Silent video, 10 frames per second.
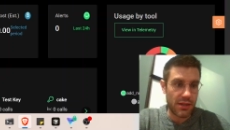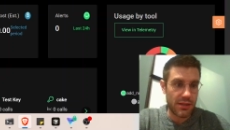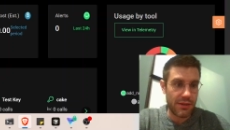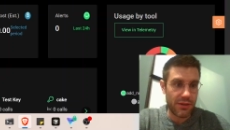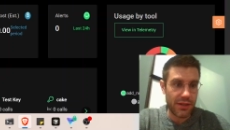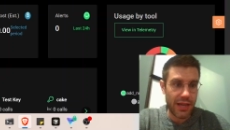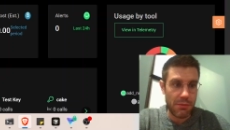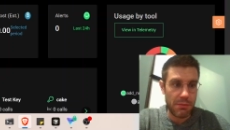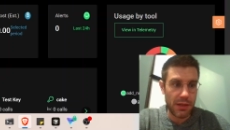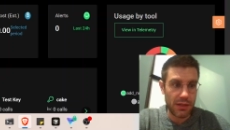are different
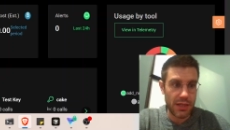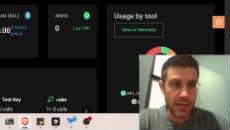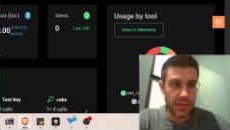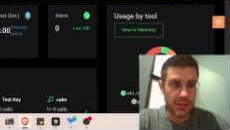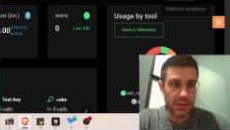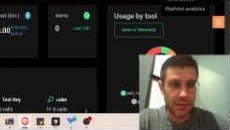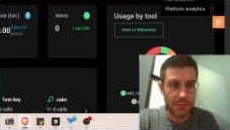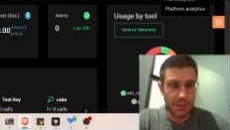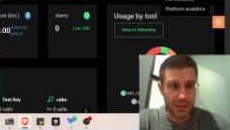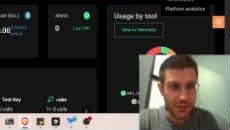capabilities.
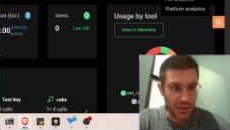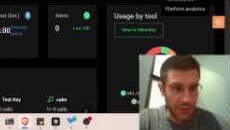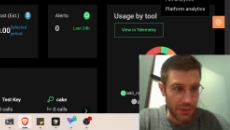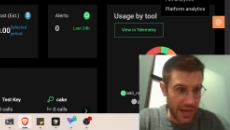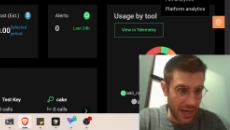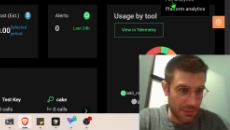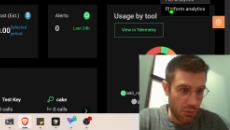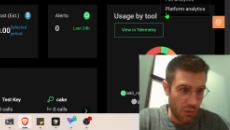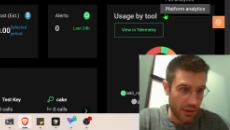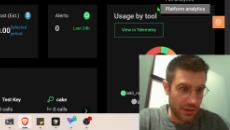Specifically, we can
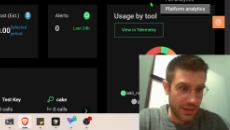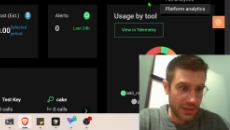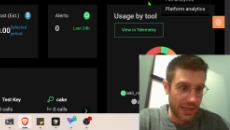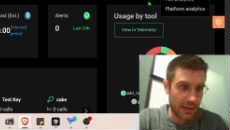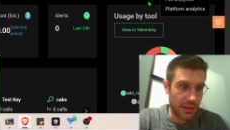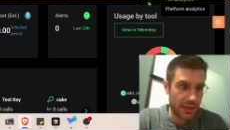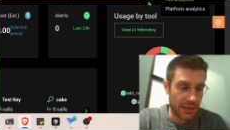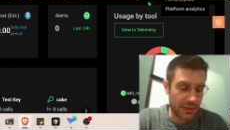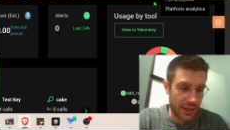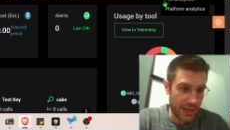export these
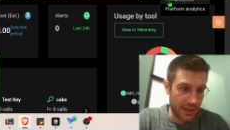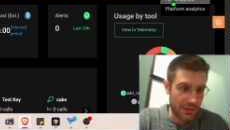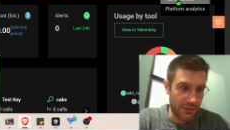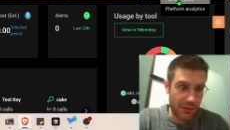analytics and